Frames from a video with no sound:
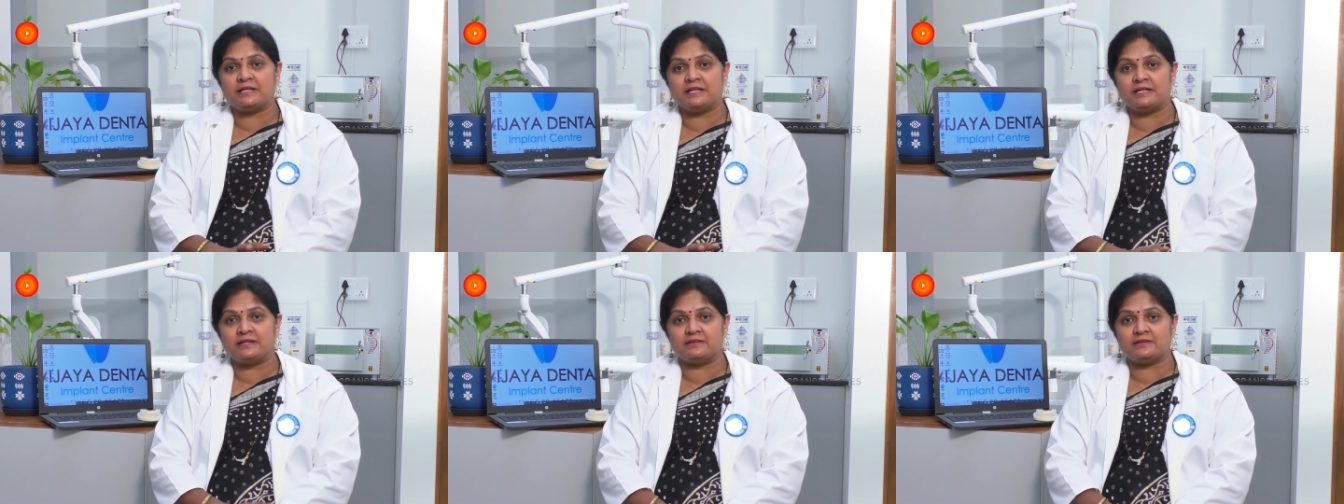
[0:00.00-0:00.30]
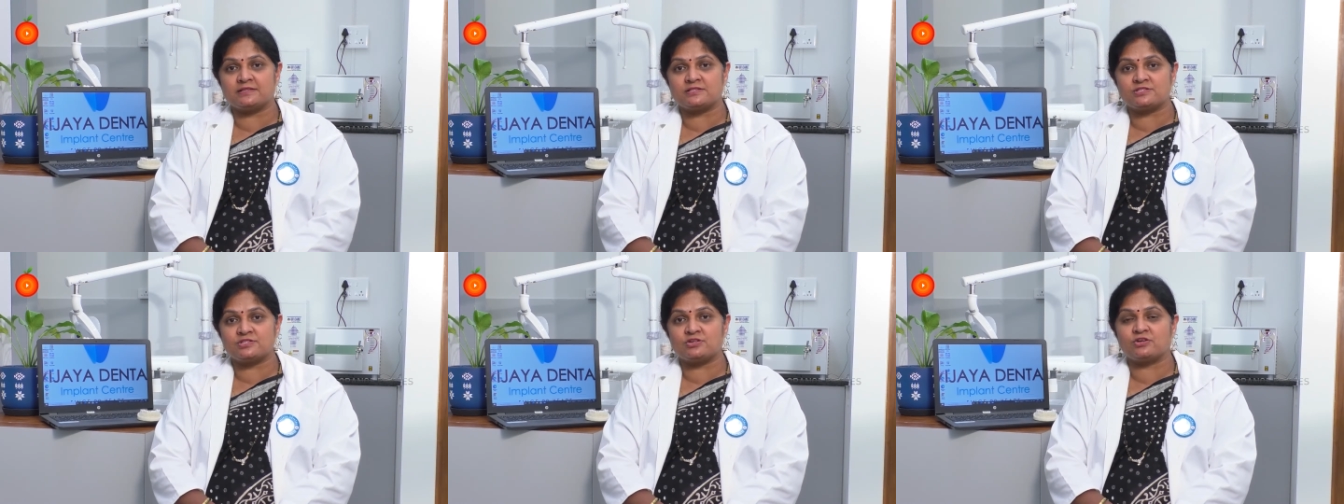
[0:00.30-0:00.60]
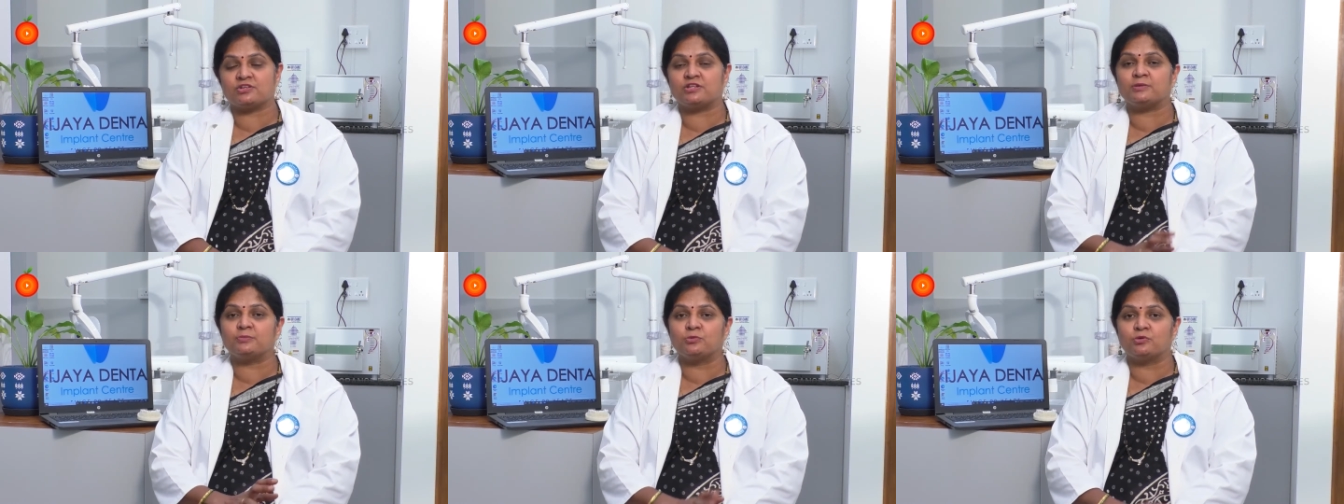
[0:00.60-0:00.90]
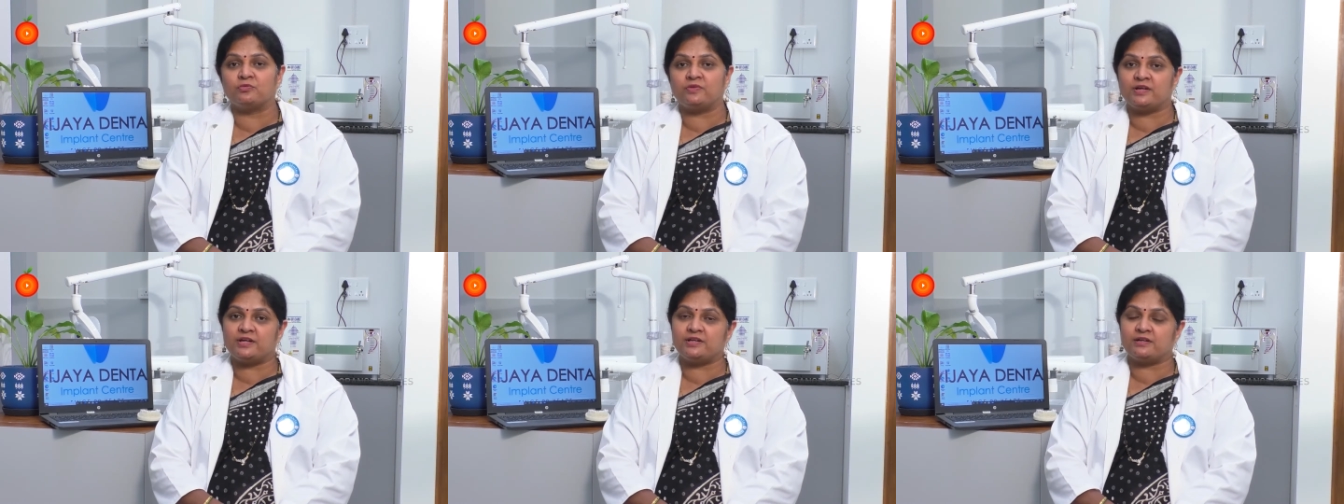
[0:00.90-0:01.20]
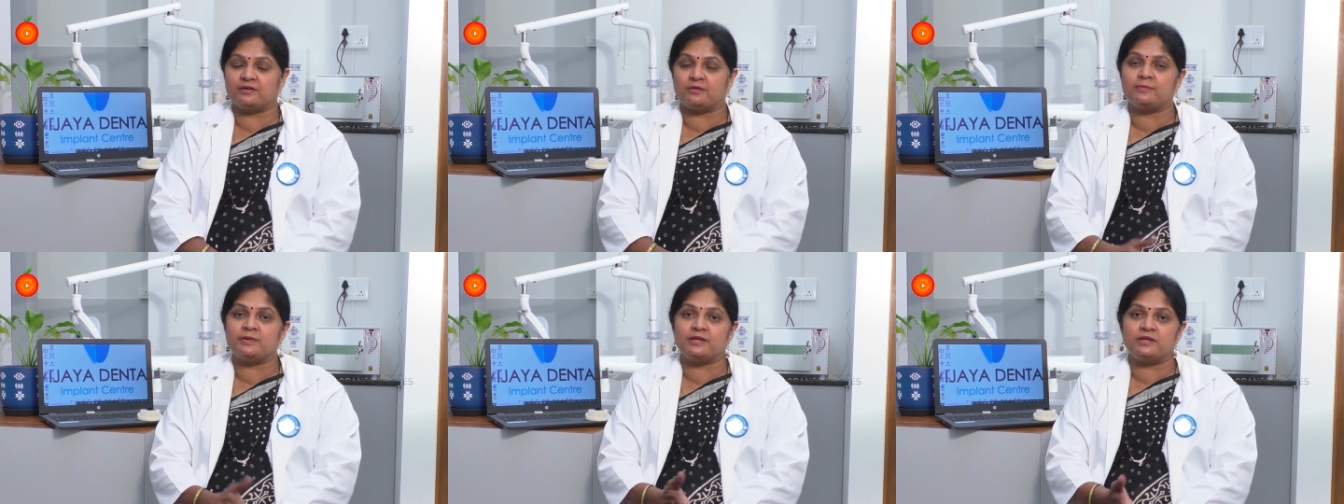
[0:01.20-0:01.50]
industry or the
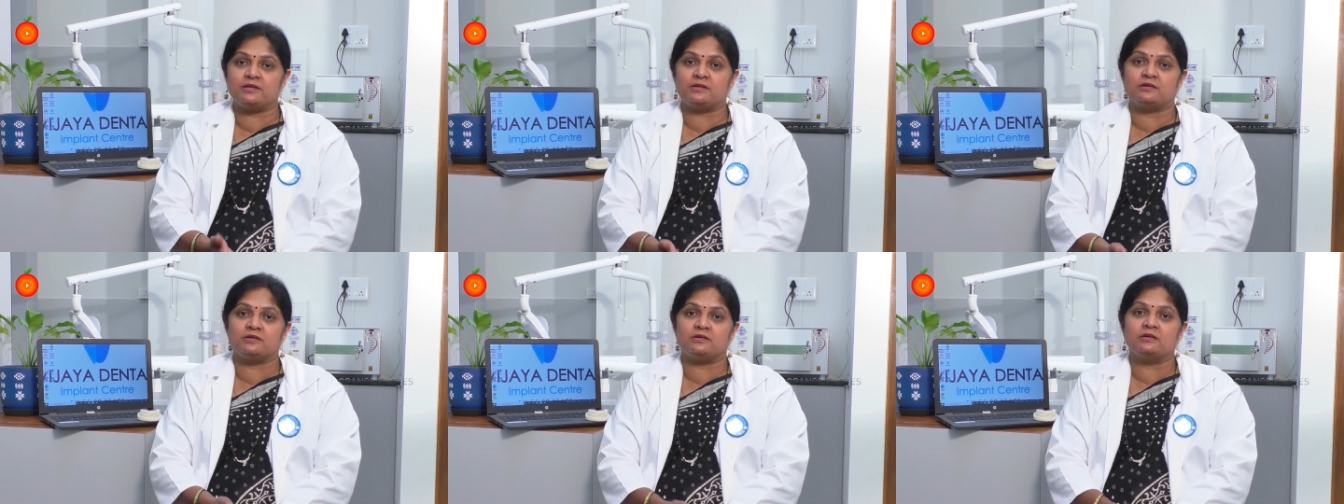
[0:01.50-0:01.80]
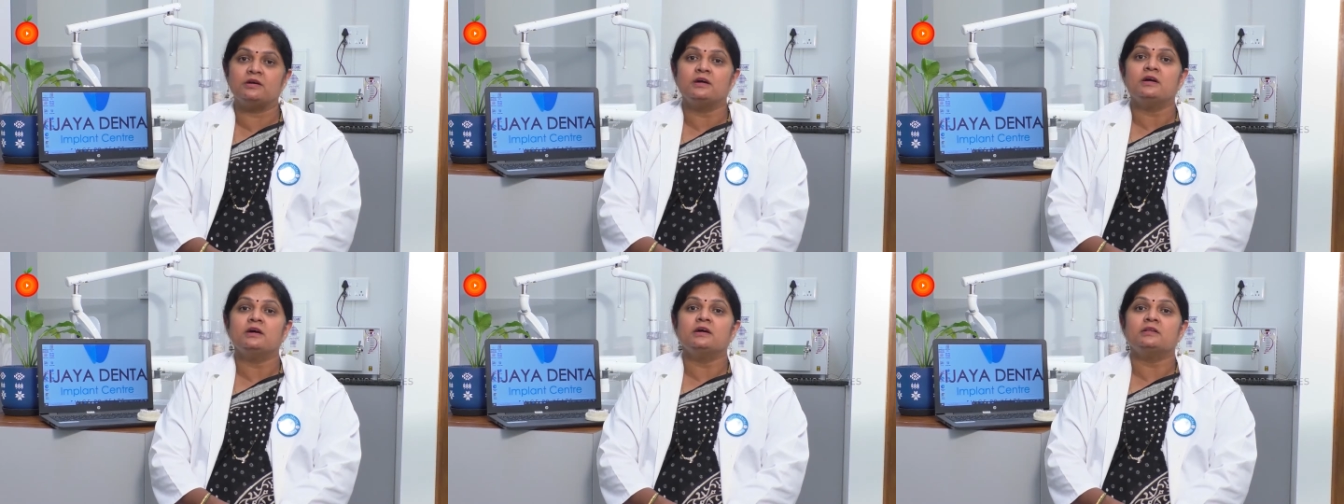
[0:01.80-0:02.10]
movie I mean uh,